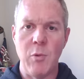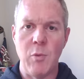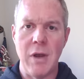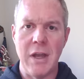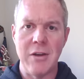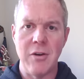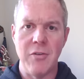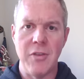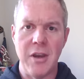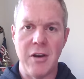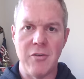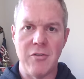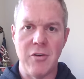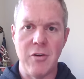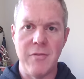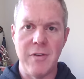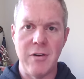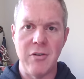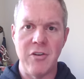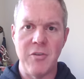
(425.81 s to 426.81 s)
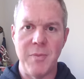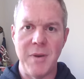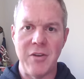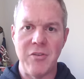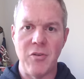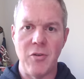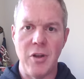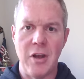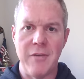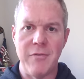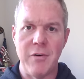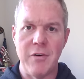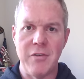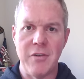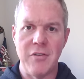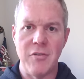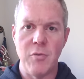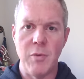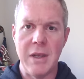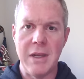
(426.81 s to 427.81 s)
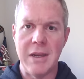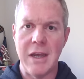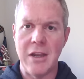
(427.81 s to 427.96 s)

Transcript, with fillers: And while you're there, two very special offers this week.